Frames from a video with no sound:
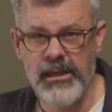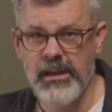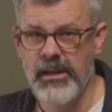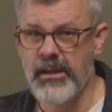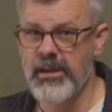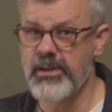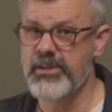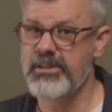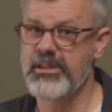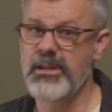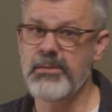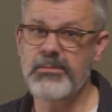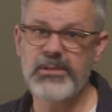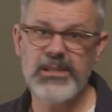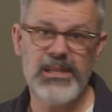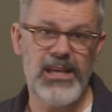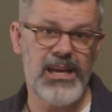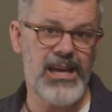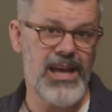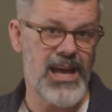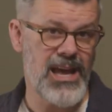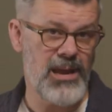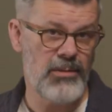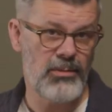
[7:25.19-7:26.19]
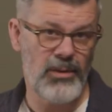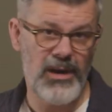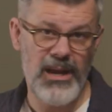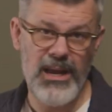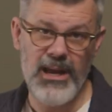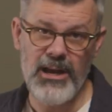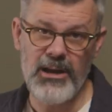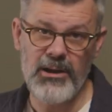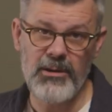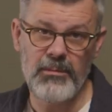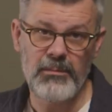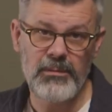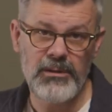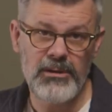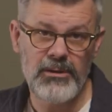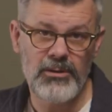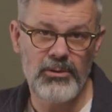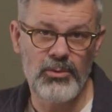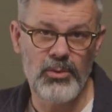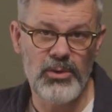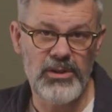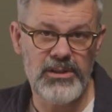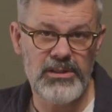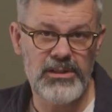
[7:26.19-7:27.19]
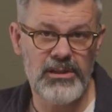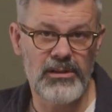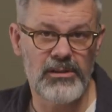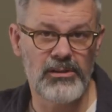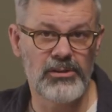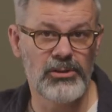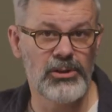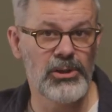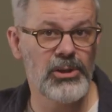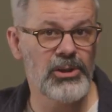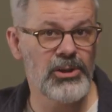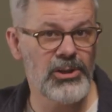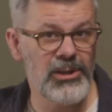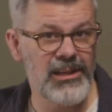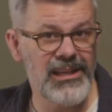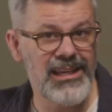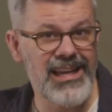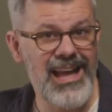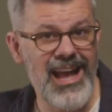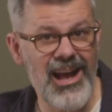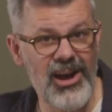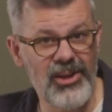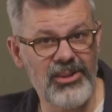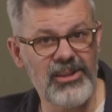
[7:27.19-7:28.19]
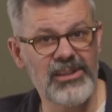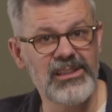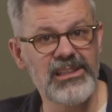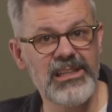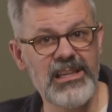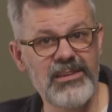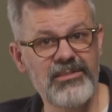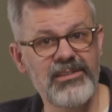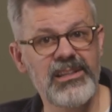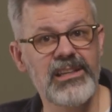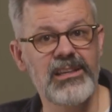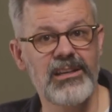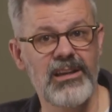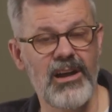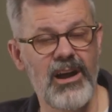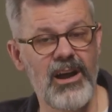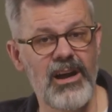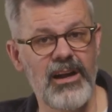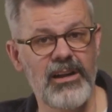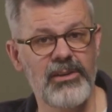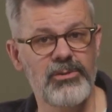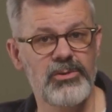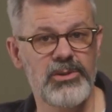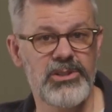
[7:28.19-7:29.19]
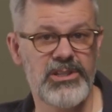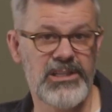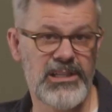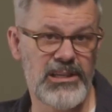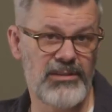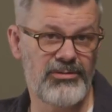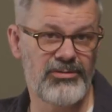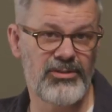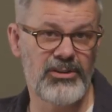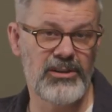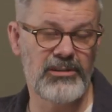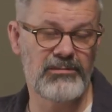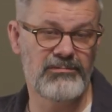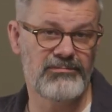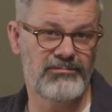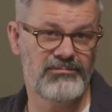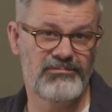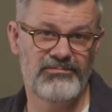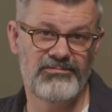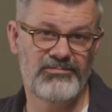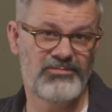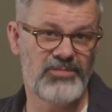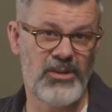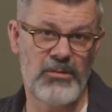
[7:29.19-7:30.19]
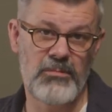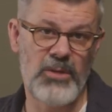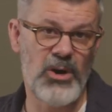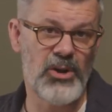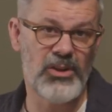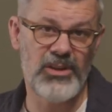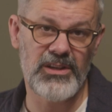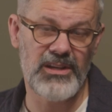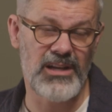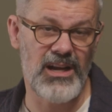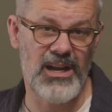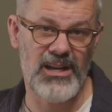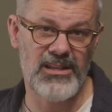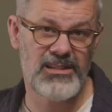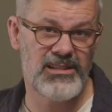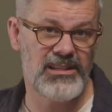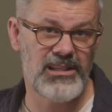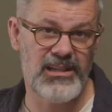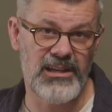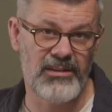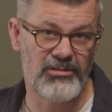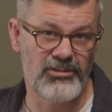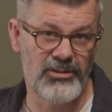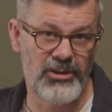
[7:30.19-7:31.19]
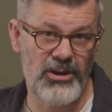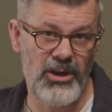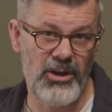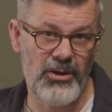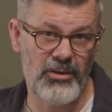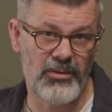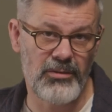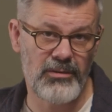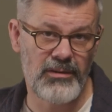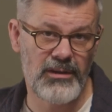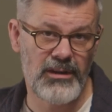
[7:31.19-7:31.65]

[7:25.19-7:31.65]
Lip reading: Some say Abraham was learning how the living God was different from all the gods he'd ever known.